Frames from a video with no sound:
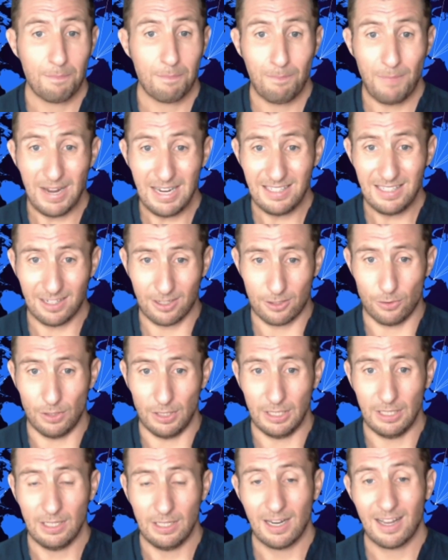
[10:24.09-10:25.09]

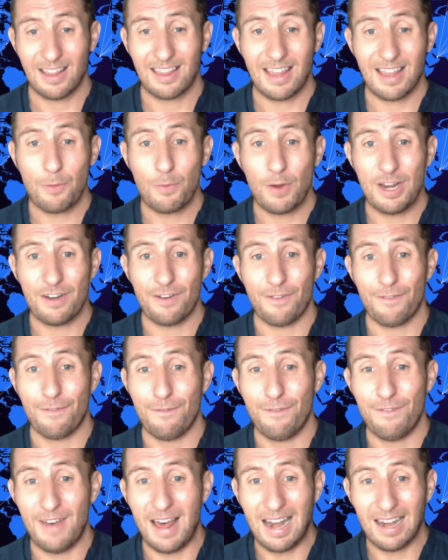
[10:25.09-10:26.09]
Basically, they went
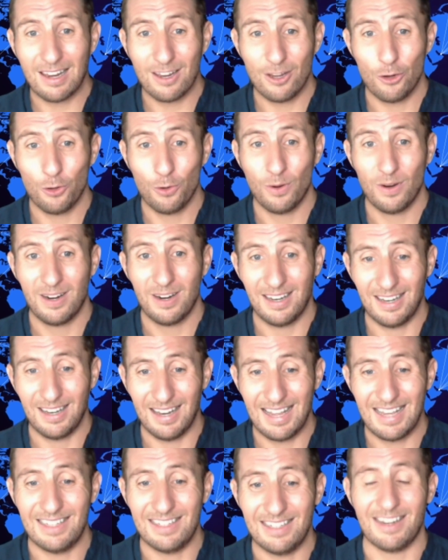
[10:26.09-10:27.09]

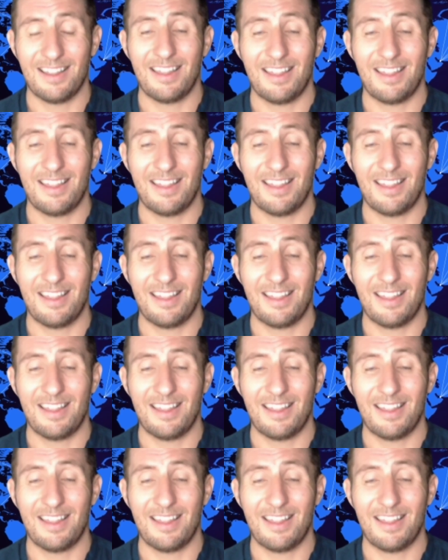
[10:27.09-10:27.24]
value-led.